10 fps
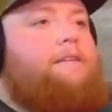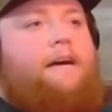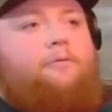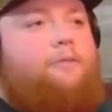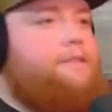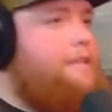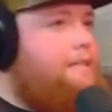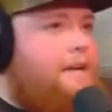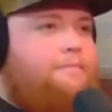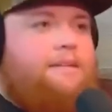when's
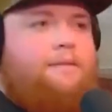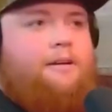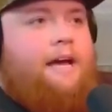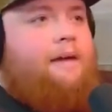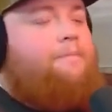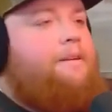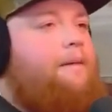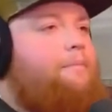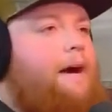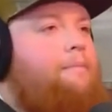that timetable going to happen?
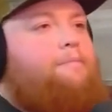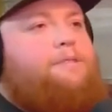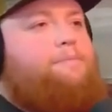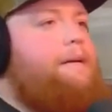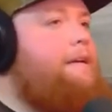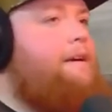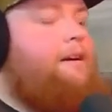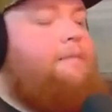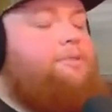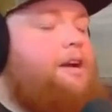I'm
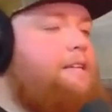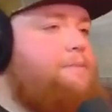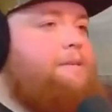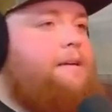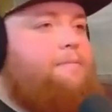trying to speed up